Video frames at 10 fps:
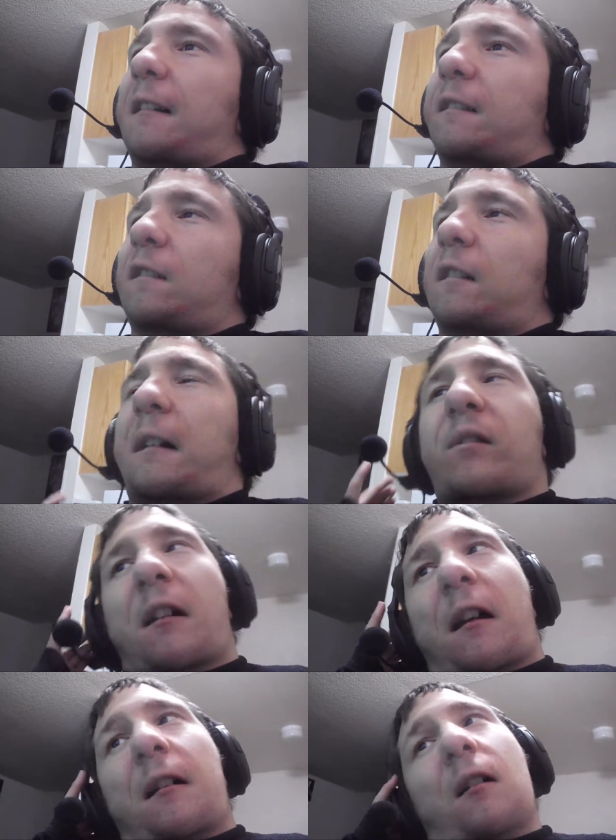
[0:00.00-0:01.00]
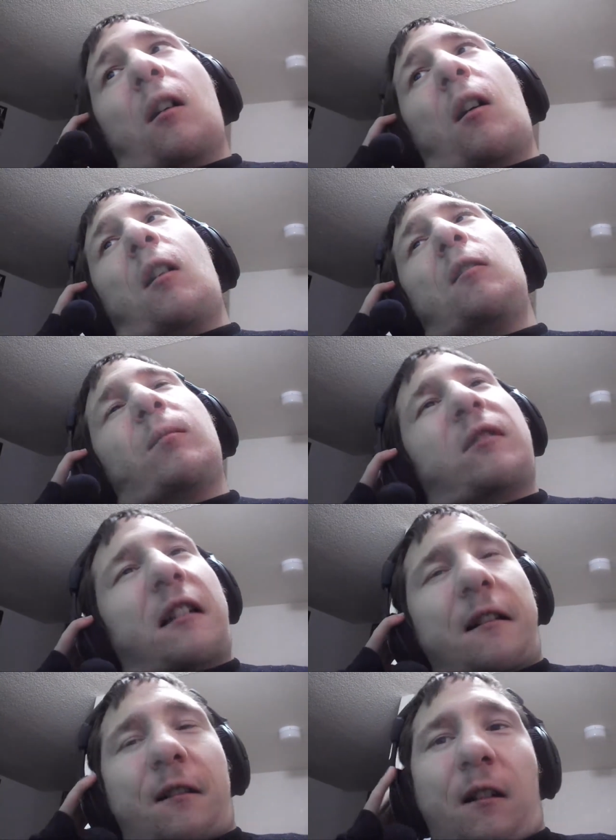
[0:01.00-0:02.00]
I still haven't got 100%
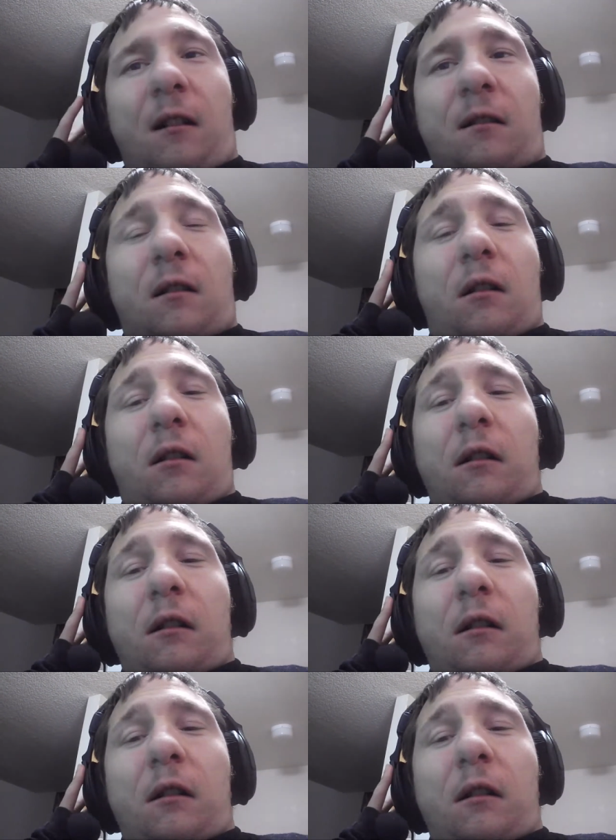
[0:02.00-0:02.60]
done.